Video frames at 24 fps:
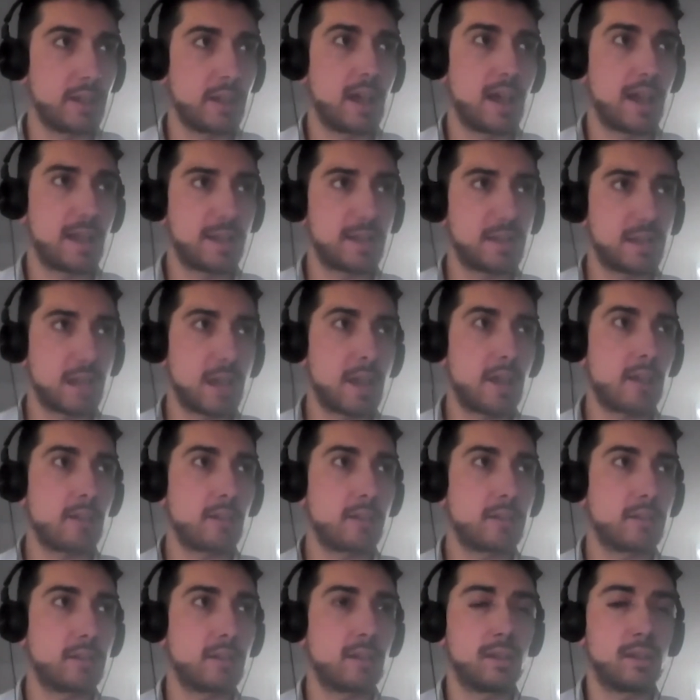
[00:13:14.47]
at the
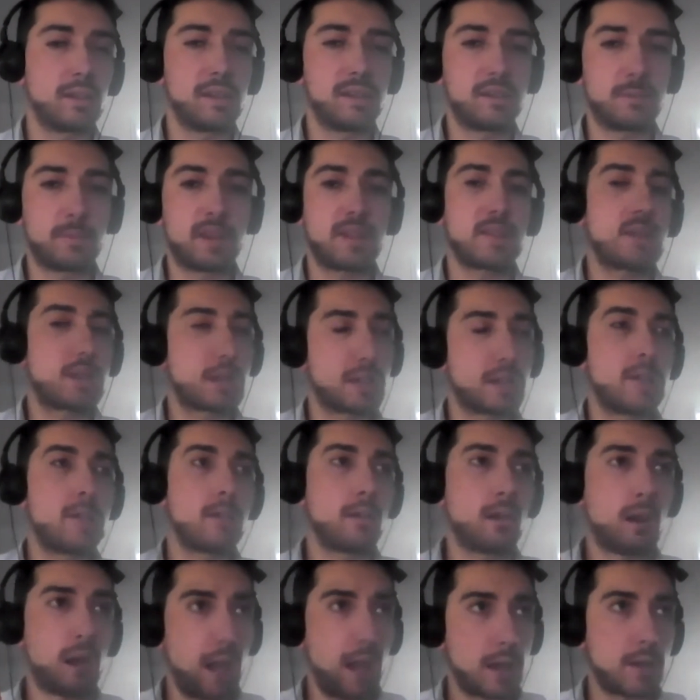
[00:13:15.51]
end, it's basically a
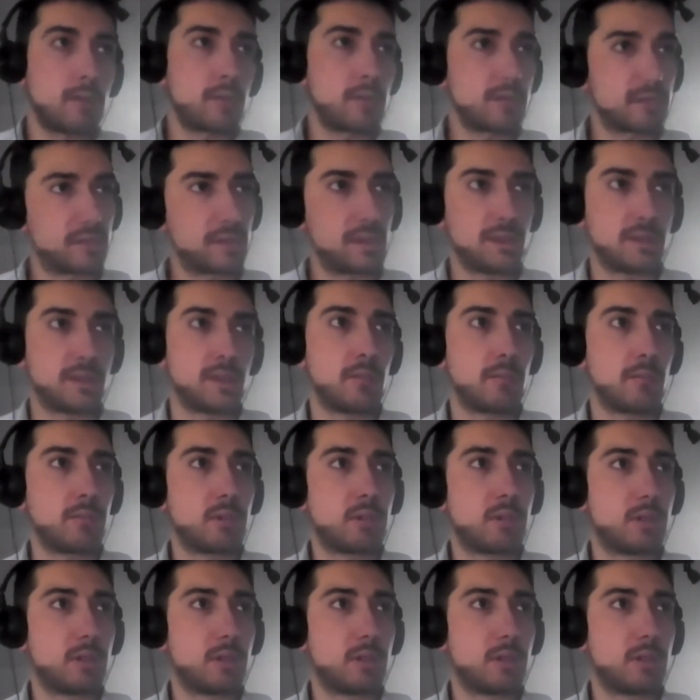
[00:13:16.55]
Linux system